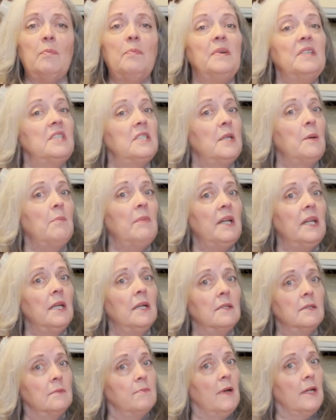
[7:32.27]
but somebody
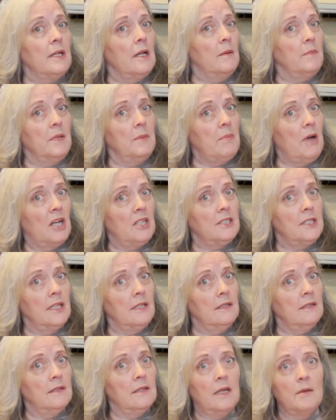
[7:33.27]
else might not be
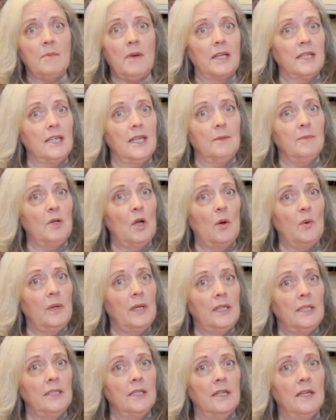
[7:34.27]
pausing. They might keep
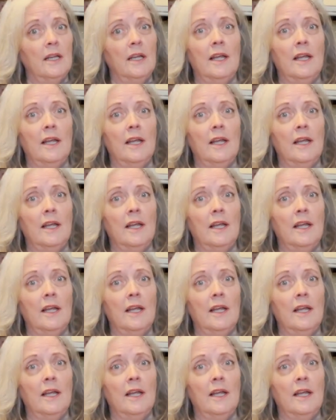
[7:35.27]
going.